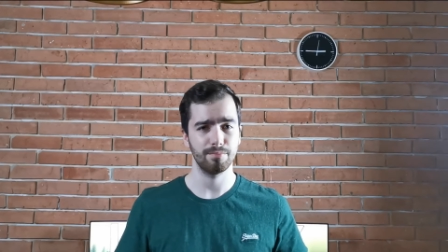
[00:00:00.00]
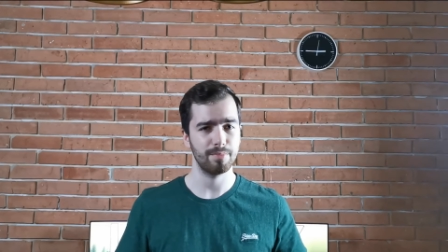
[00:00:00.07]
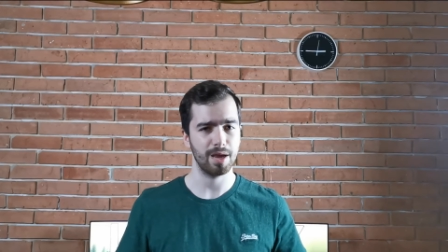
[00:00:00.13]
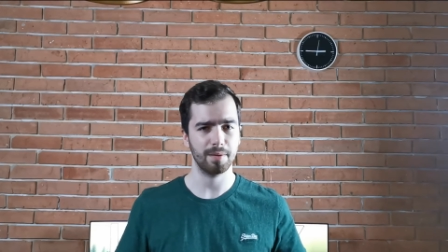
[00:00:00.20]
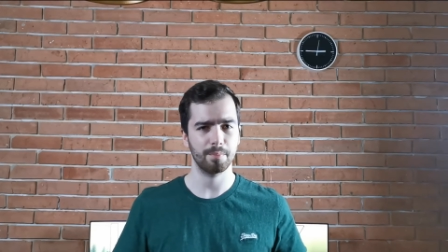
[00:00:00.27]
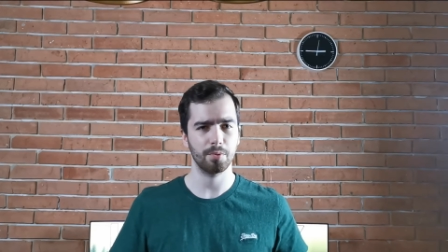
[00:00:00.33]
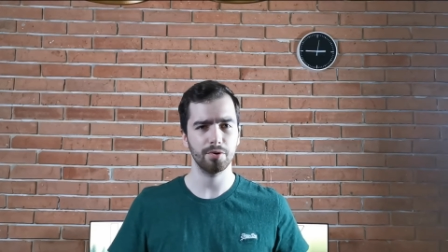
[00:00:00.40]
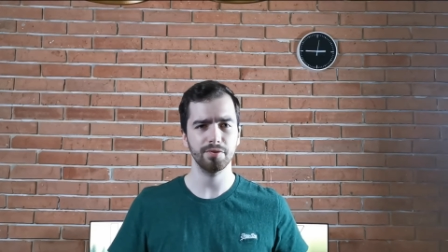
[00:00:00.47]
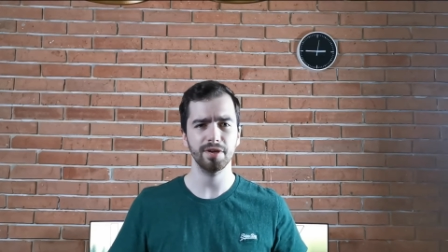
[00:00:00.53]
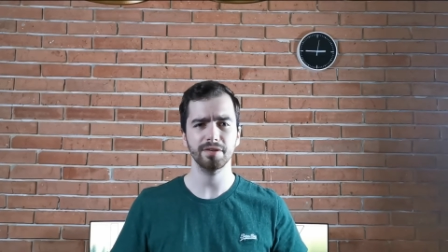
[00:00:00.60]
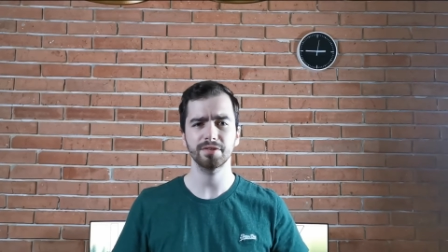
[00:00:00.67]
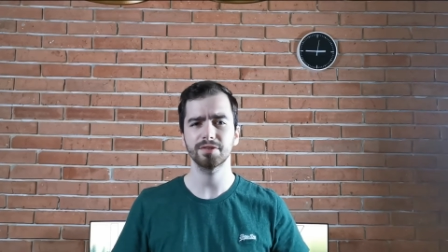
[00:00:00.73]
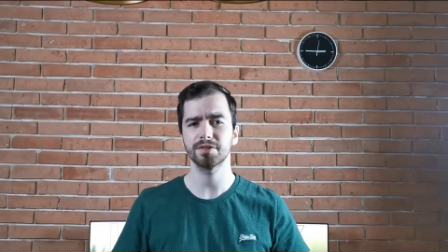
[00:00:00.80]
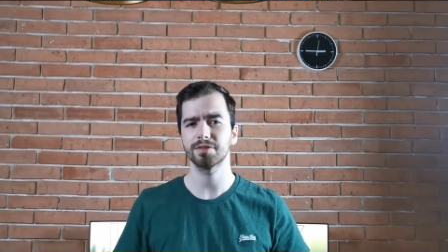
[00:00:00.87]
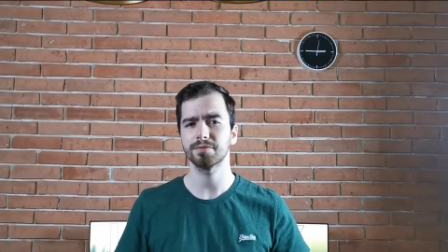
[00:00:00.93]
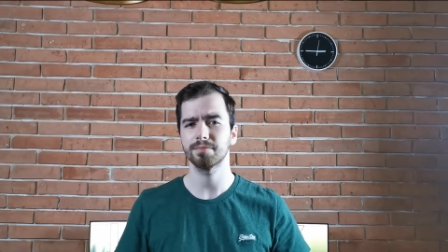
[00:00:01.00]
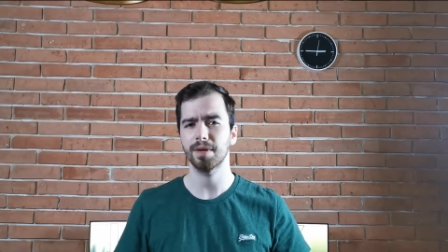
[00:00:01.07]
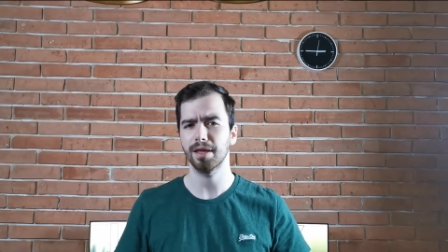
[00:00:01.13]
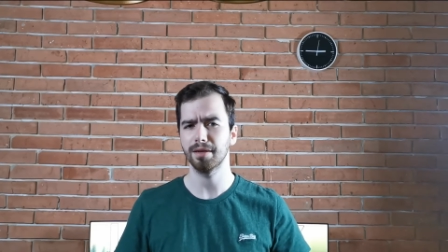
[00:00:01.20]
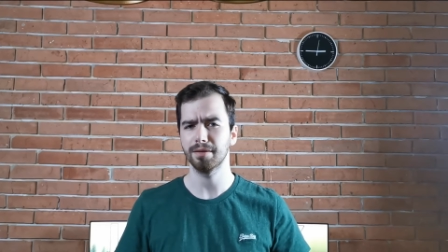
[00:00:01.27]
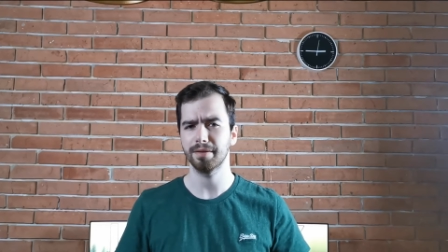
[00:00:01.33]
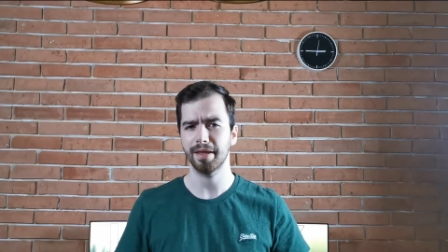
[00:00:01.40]
Mac products
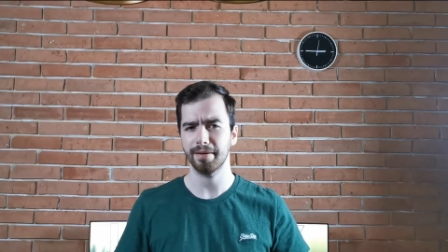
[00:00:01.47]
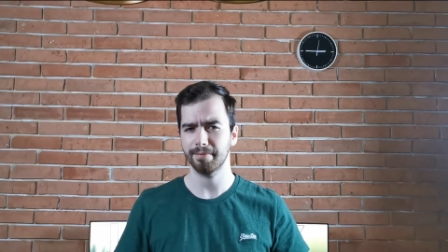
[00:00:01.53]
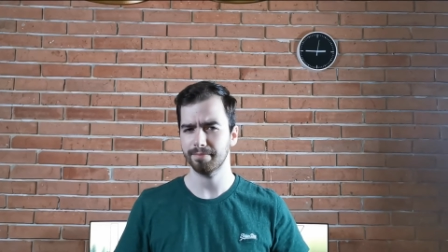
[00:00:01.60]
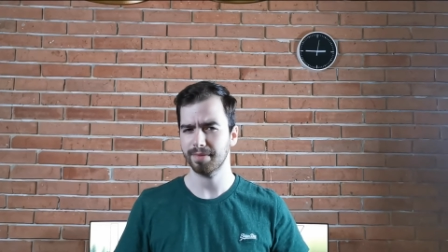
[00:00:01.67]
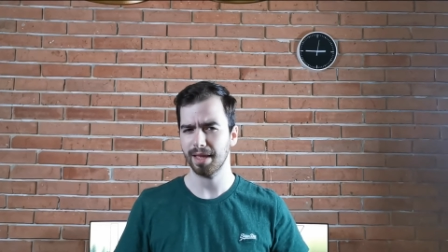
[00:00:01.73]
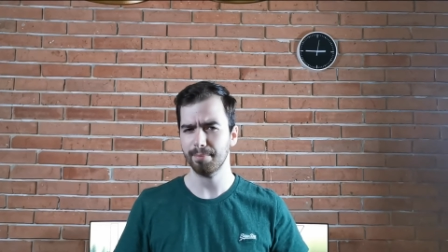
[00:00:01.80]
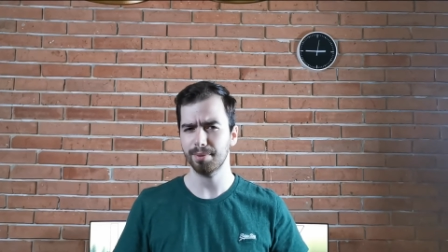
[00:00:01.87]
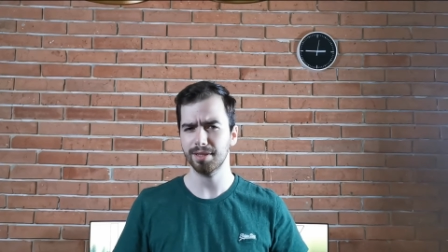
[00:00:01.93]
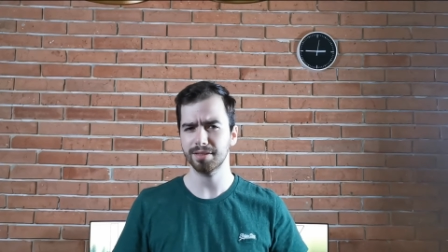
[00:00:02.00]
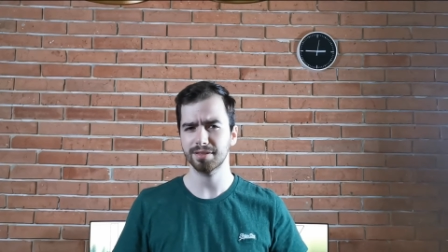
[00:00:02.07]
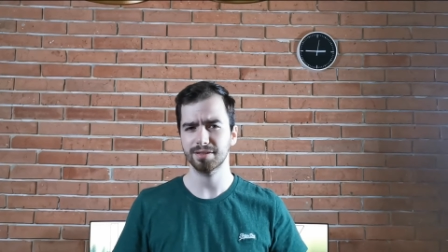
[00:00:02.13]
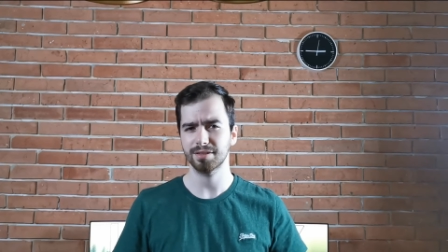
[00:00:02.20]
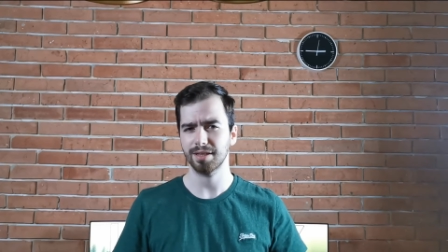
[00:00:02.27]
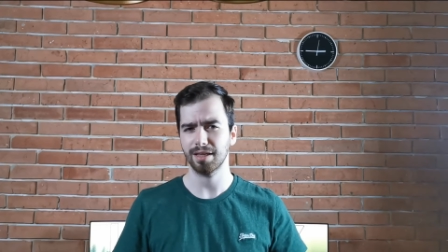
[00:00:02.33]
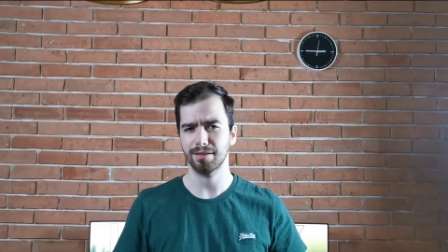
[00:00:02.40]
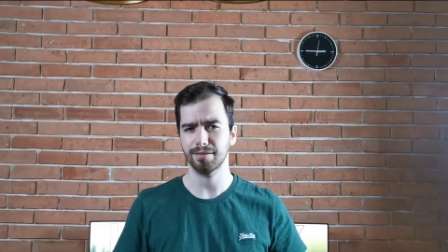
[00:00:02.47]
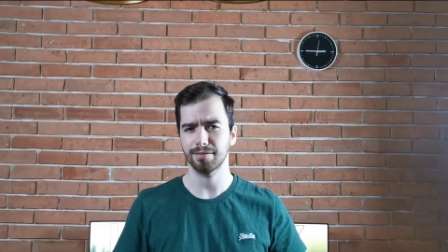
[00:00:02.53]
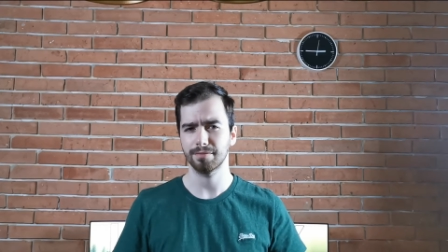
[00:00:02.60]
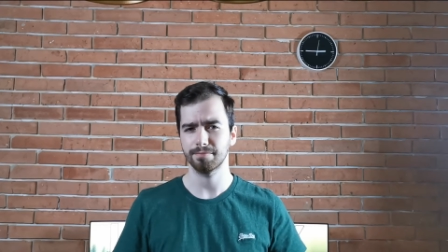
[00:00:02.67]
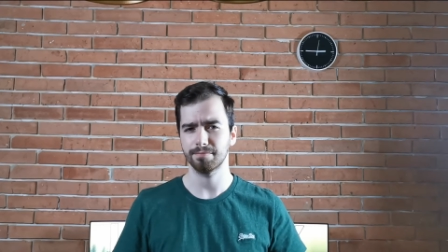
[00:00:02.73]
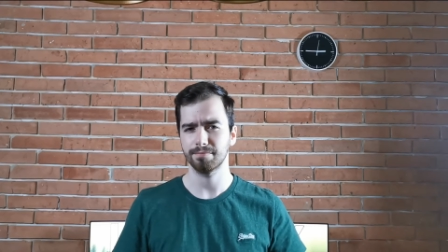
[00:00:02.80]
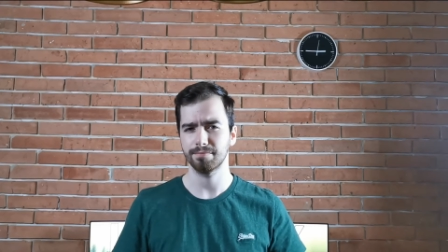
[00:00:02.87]
and tablets, and